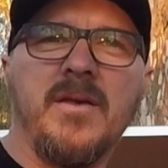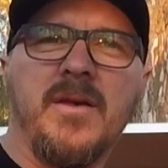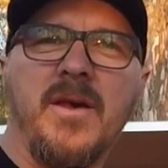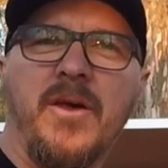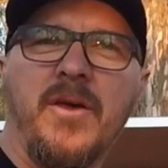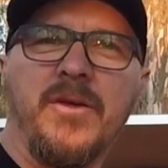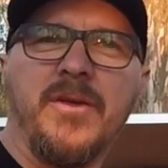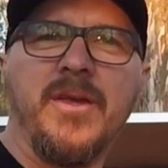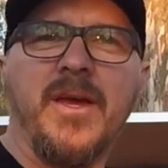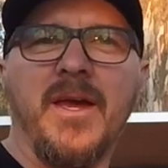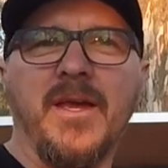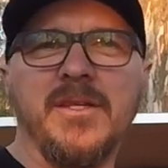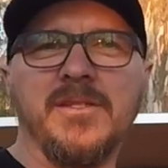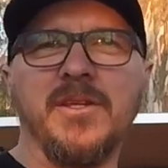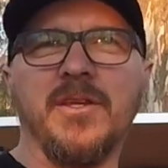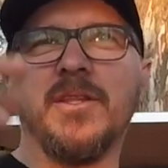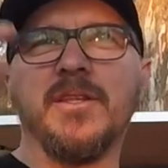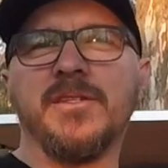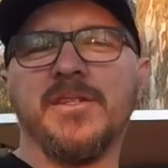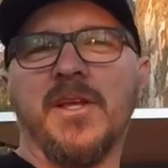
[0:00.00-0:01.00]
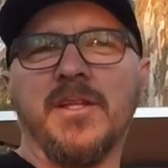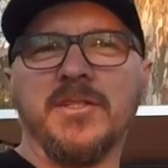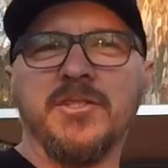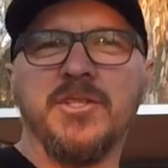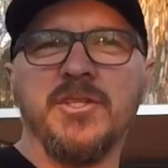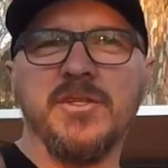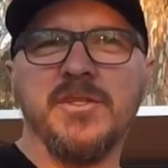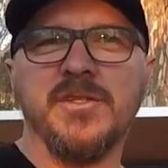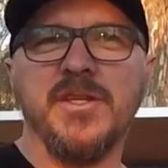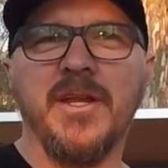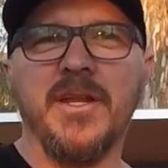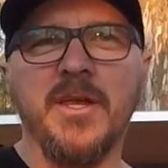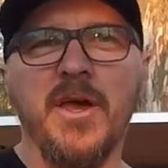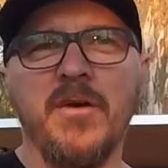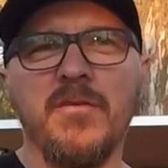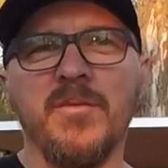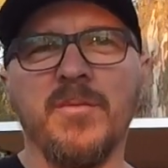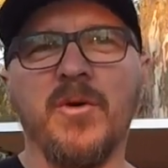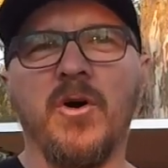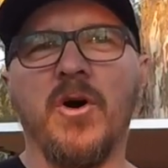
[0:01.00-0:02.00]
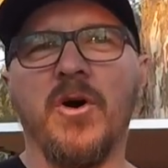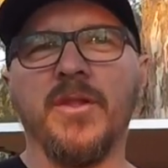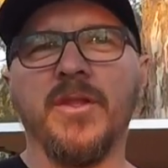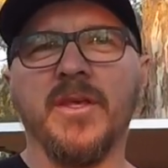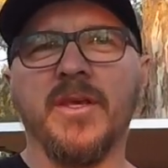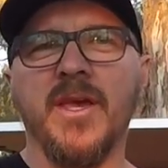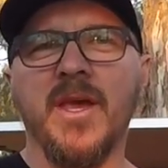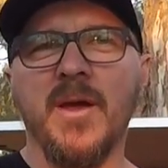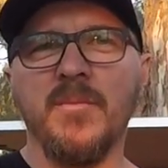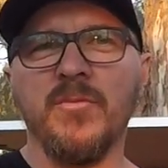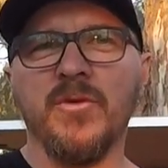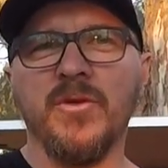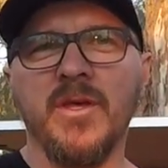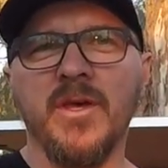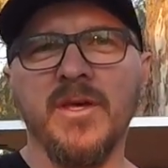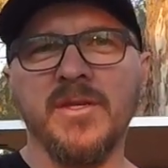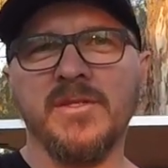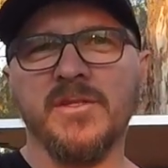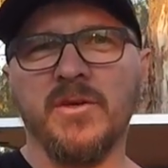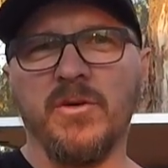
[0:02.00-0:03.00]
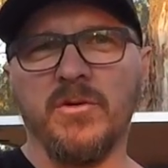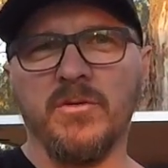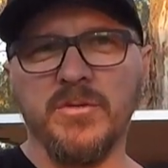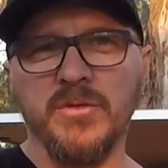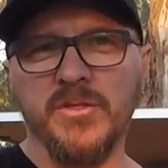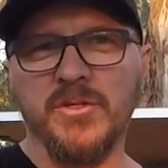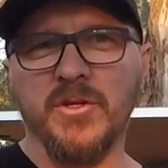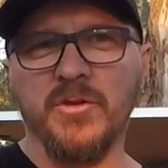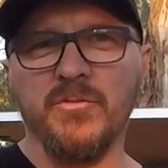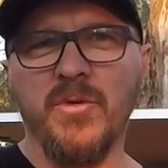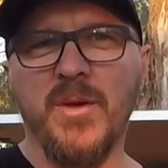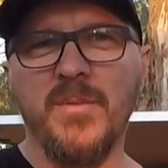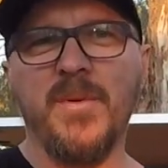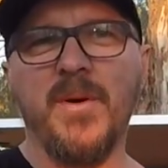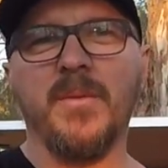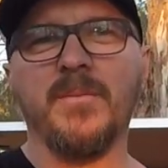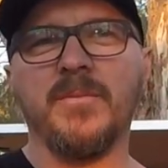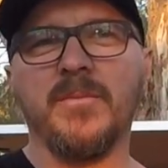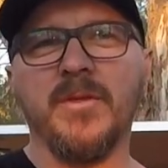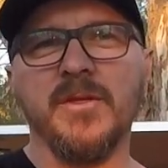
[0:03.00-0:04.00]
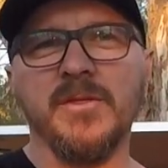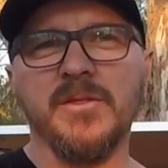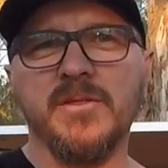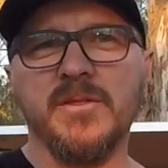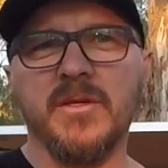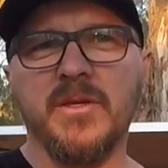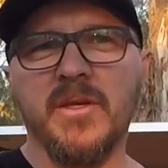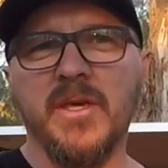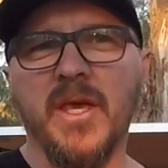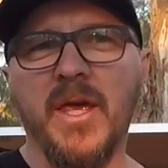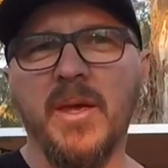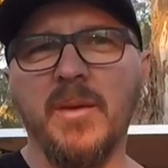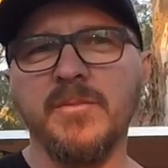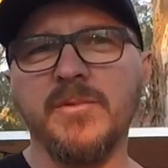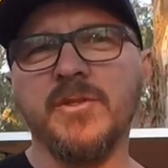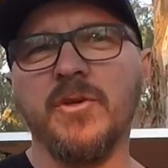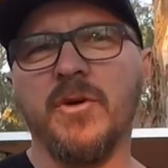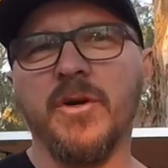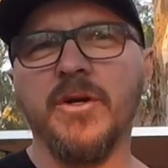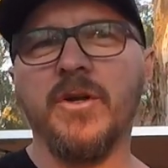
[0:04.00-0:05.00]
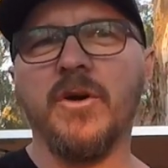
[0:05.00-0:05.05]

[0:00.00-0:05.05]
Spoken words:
Okay, so the sun's just setting over behind the camera there, so I'm just going to wrap up this campsite